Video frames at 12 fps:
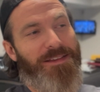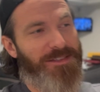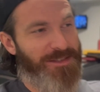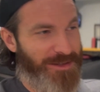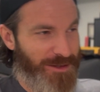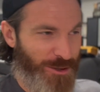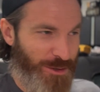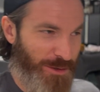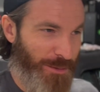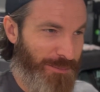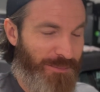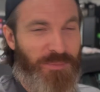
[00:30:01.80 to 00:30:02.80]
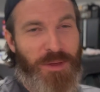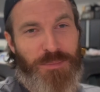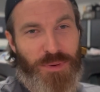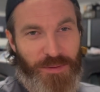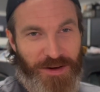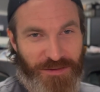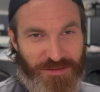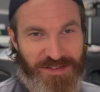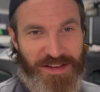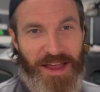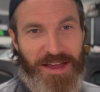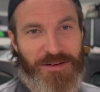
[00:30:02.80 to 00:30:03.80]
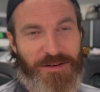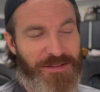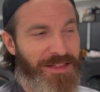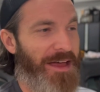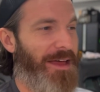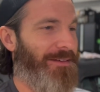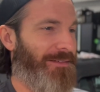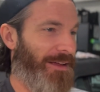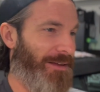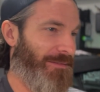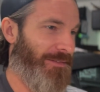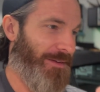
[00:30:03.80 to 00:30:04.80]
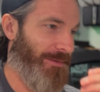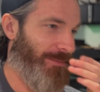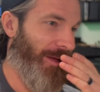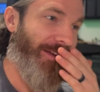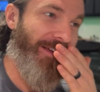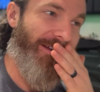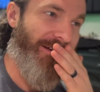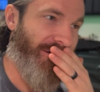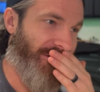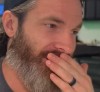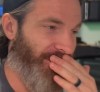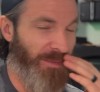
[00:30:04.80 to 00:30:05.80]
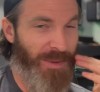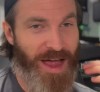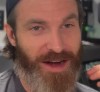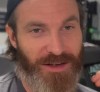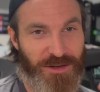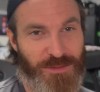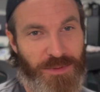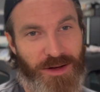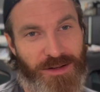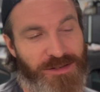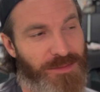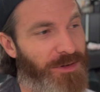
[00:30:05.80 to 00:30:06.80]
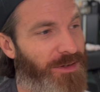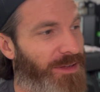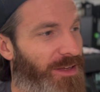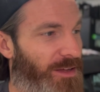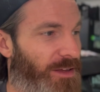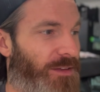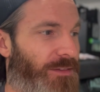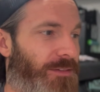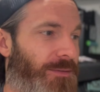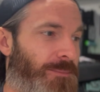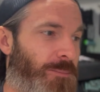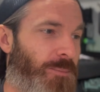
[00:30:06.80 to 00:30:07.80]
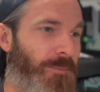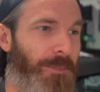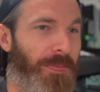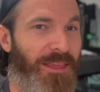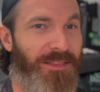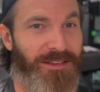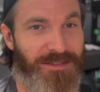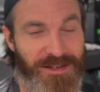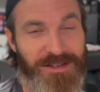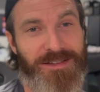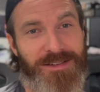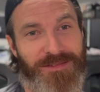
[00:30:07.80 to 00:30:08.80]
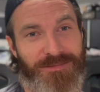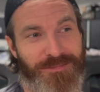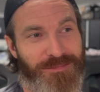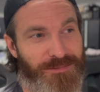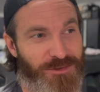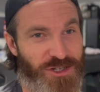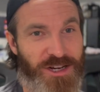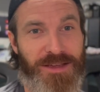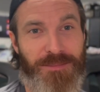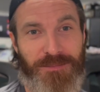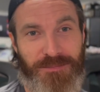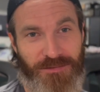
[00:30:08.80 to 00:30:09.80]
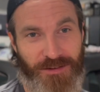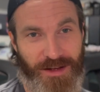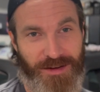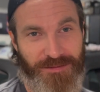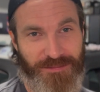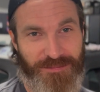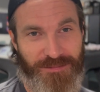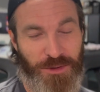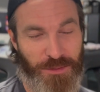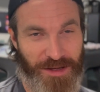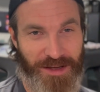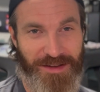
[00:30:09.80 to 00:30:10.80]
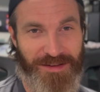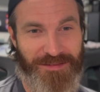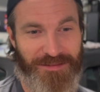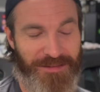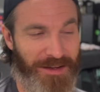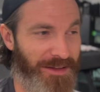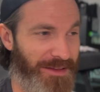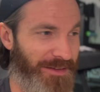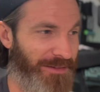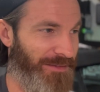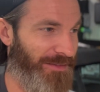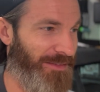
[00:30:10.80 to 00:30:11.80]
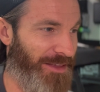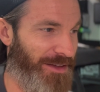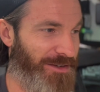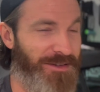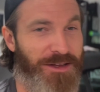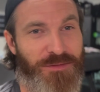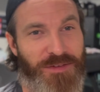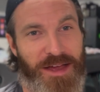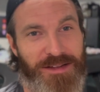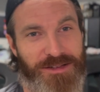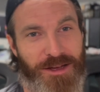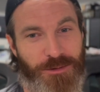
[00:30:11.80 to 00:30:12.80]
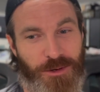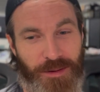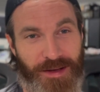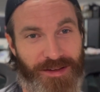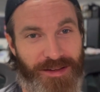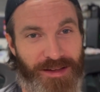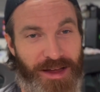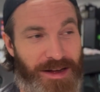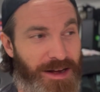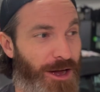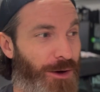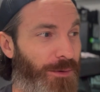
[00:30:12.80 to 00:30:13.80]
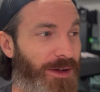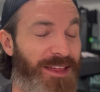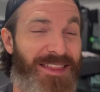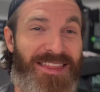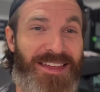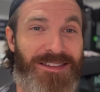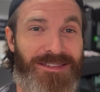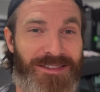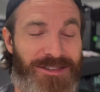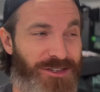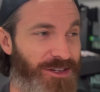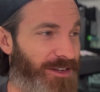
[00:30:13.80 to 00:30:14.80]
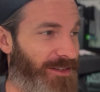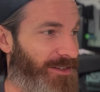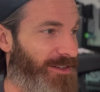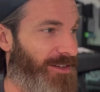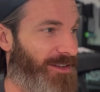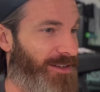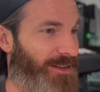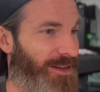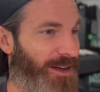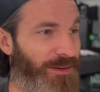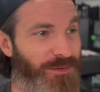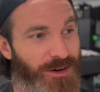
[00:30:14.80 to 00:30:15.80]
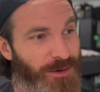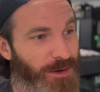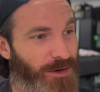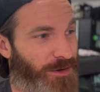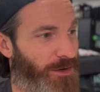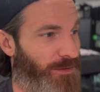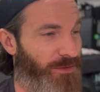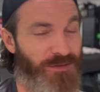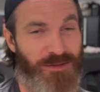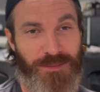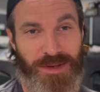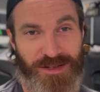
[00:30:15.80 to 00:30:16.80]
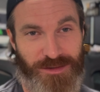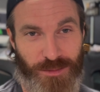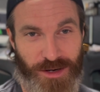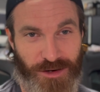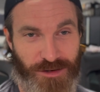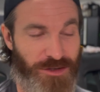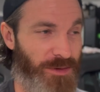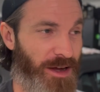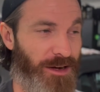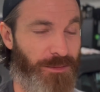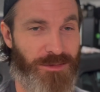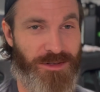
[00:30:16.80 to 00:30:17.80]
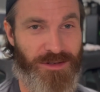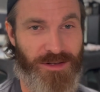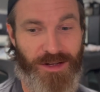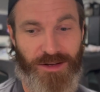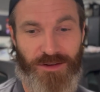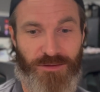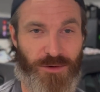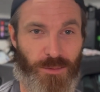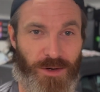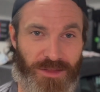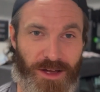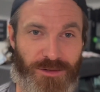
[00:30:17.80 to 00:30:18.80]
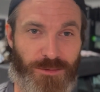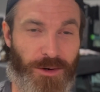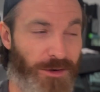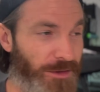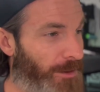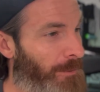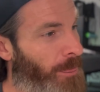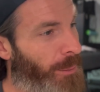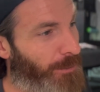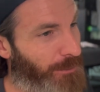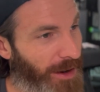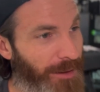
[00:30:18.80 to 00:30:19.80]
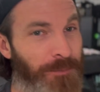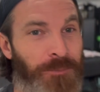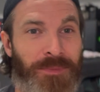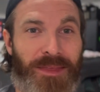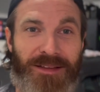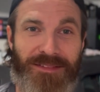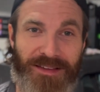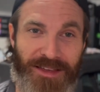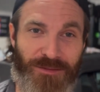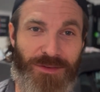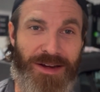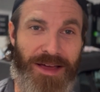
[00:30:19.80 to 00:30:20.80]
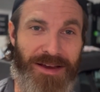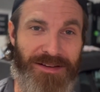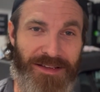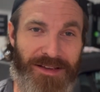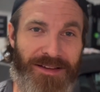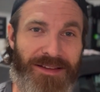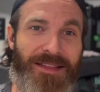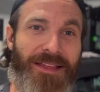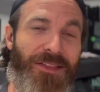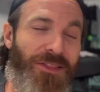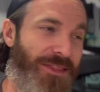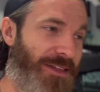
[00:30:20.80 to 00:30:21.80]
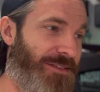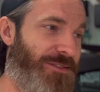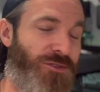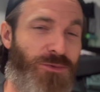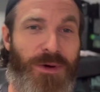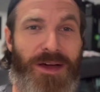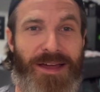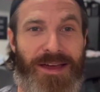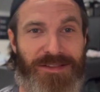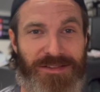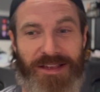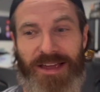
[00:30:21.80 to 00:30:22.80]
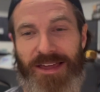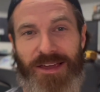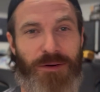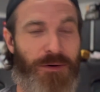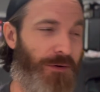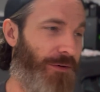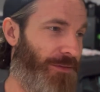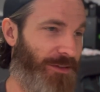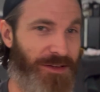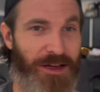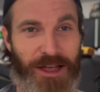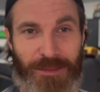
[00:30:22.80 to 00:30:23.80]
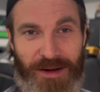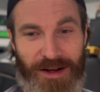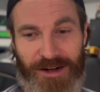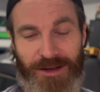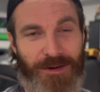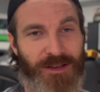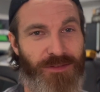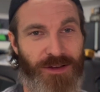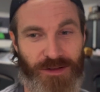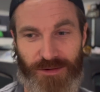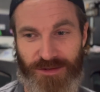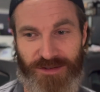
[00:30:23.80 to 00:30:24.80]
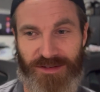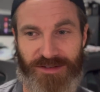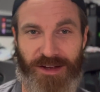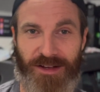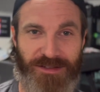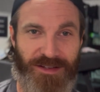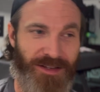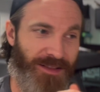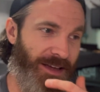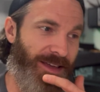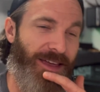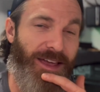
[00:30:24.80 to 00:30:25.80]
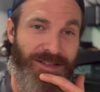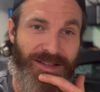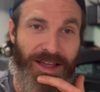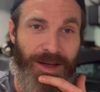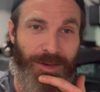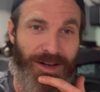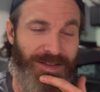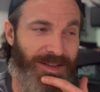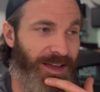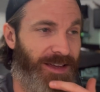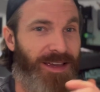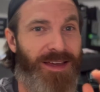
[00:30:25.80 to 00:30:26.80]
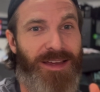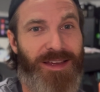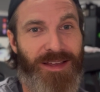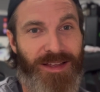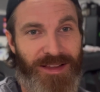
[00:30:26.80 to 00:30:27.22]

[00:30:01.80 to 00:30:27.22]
guess the point of saying all that and making it as dramatic as possible is this isn't cheap fun, okay? Like, this stuff adds up quick. And now this is just, I very well could have even missed 1 or 2 items for what that's worth. But to give you an idea, this is why I say all the time in any of my videos discussing like heads, cam, and intake,